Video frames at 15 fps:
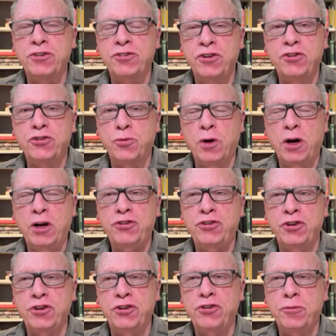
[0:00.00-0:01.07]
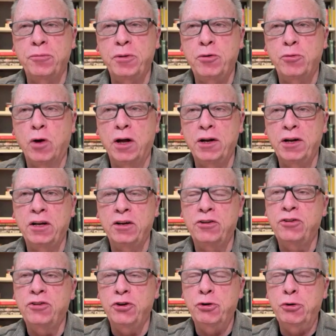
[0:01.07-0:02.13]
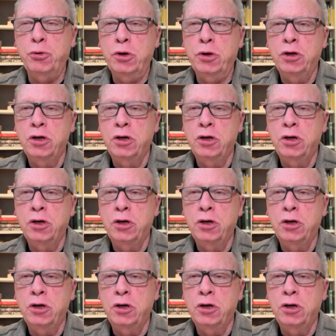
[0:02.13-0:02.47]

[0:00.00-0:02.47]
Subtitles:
situation to be running to